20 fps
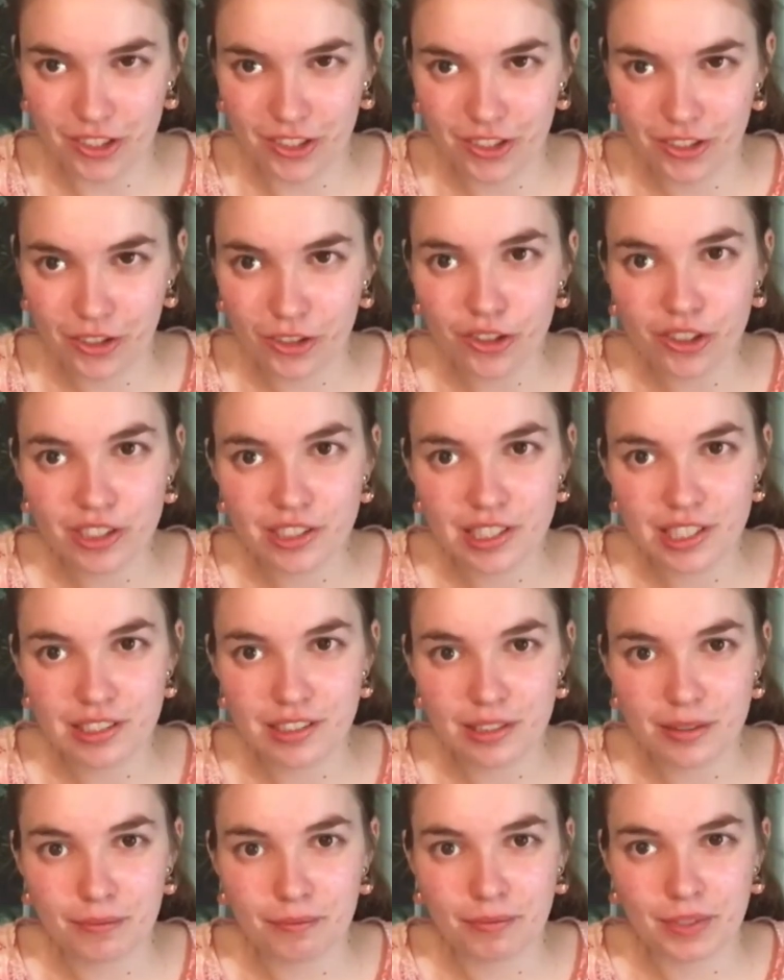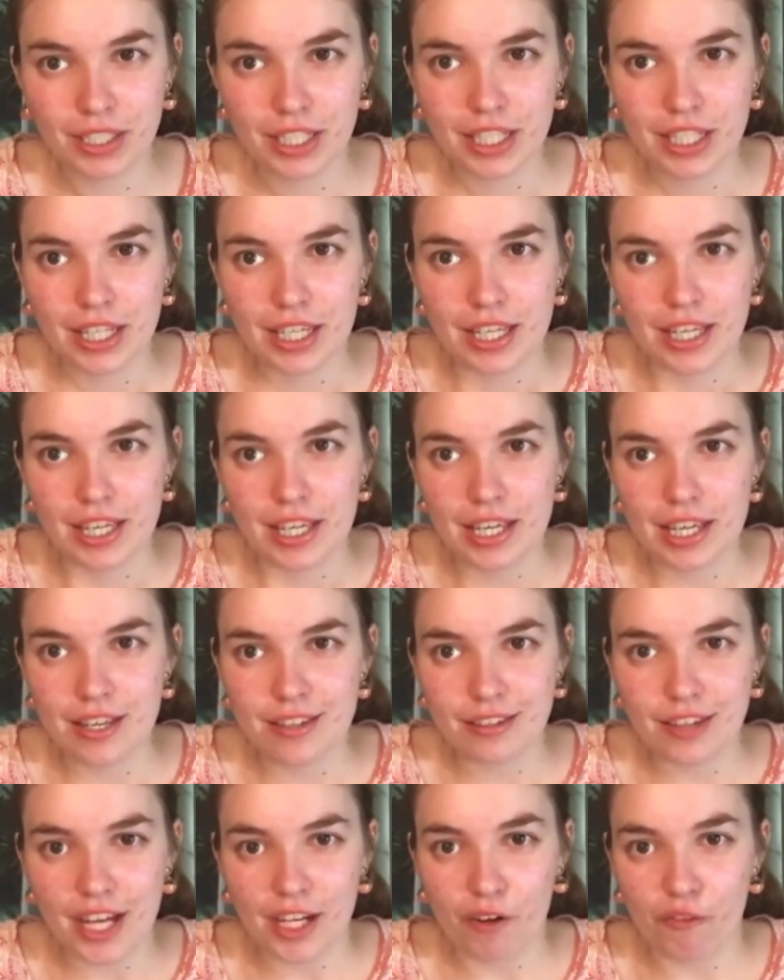Because autism
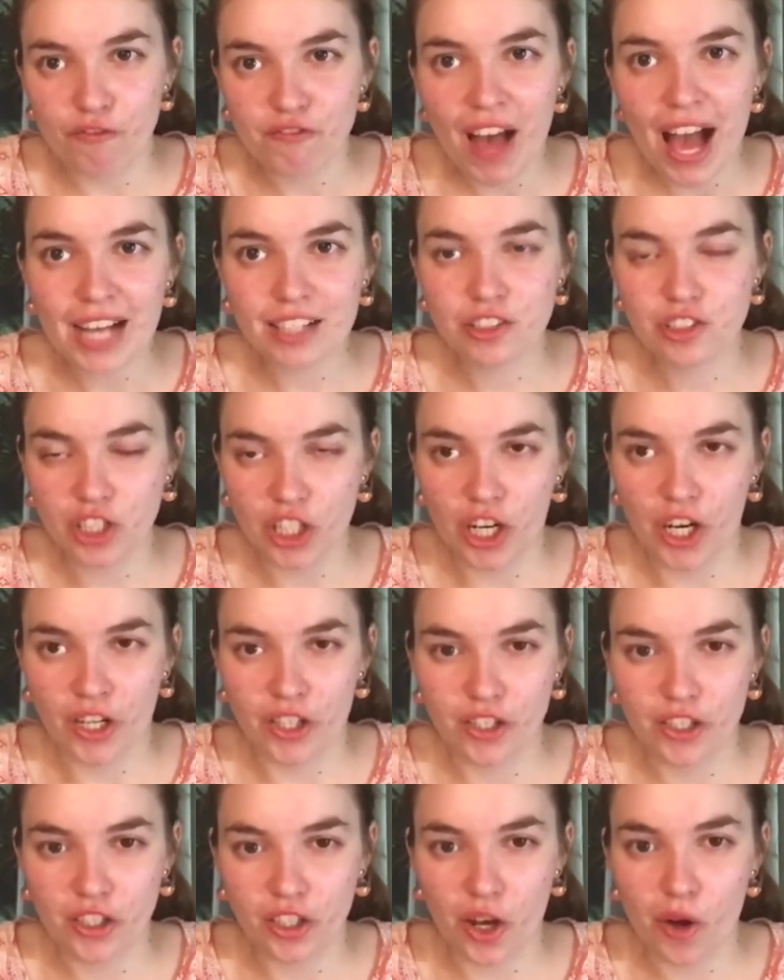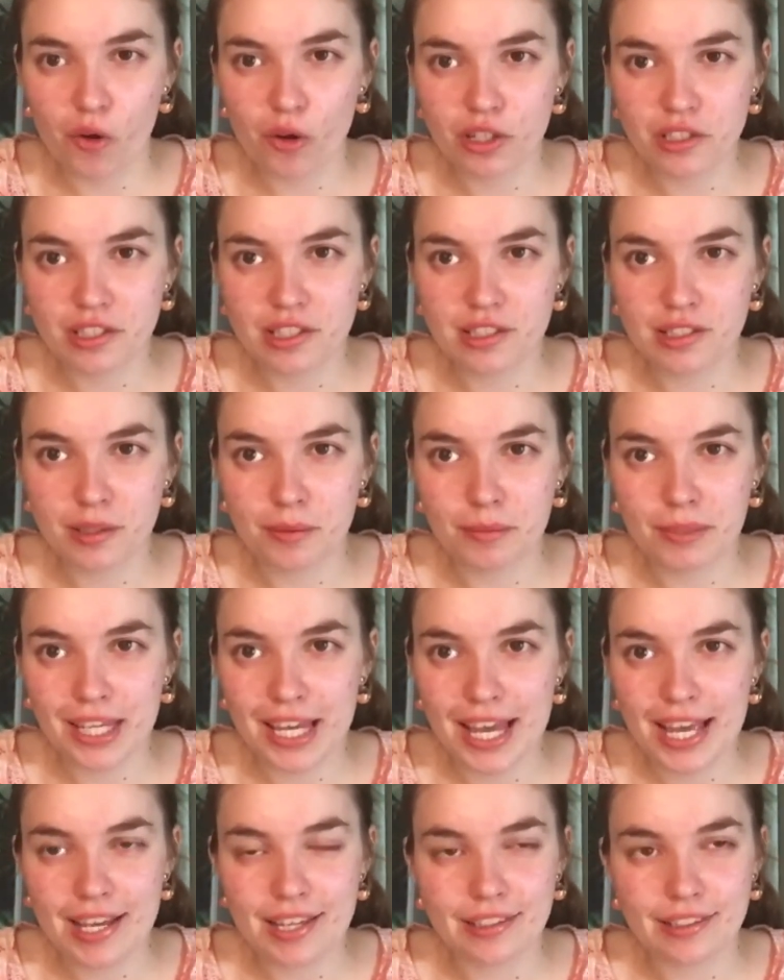is like a factor, Autism
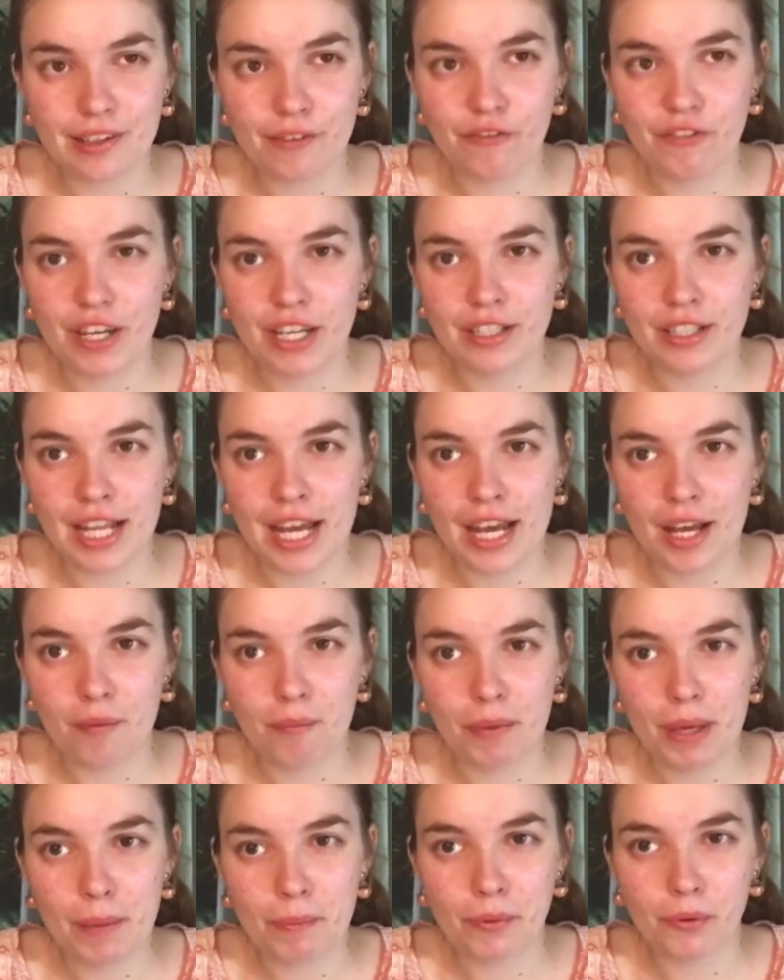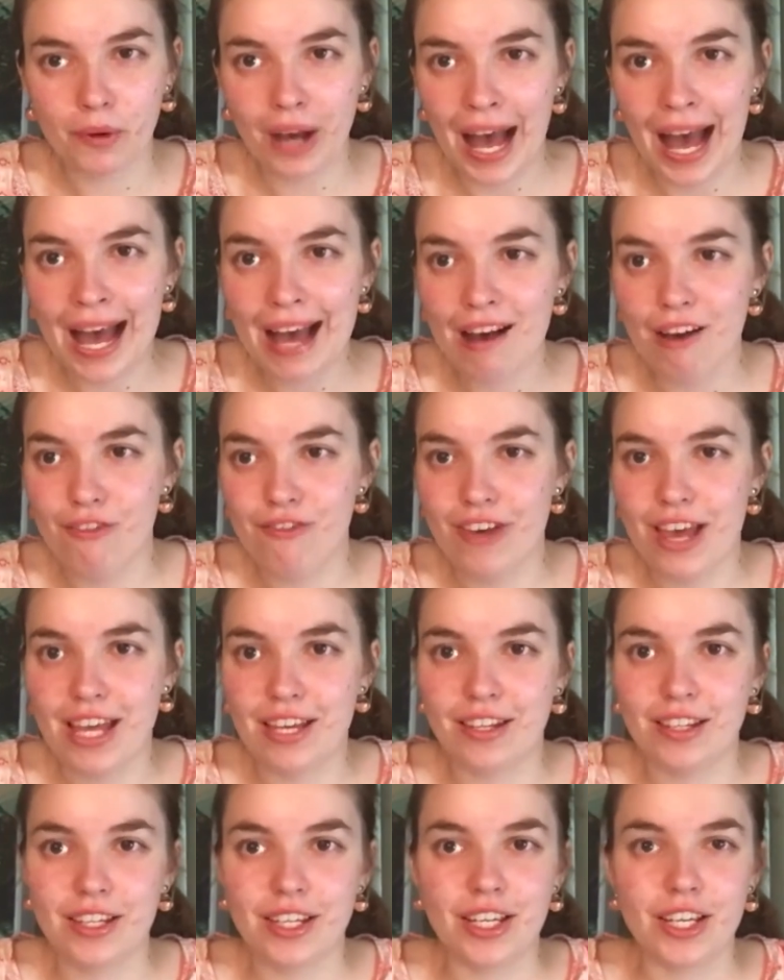is a thing that people have,
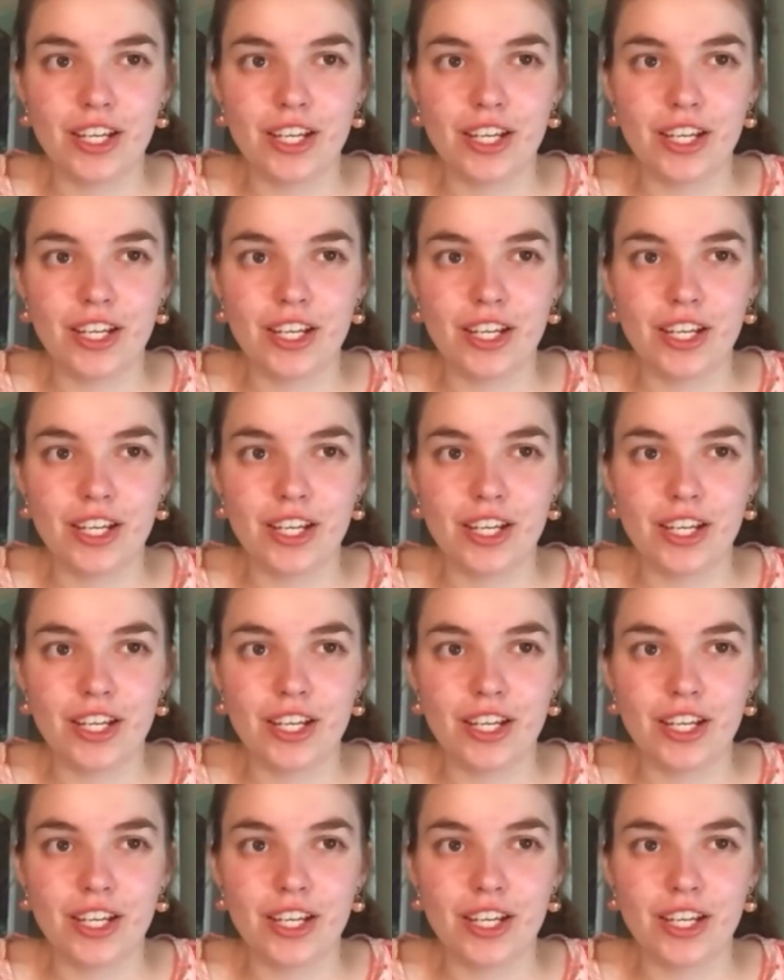and